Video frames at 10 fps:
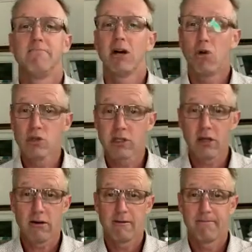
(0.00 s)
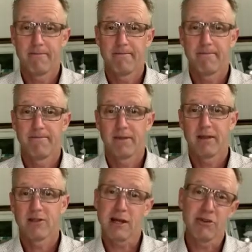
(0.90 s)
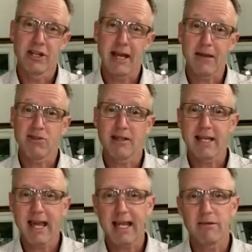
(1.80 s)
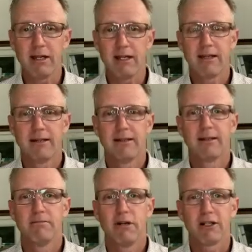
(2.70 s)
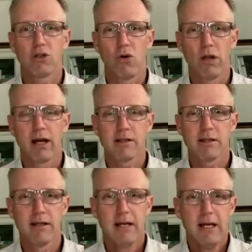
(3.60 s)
But also some of the names that the enemy might call us.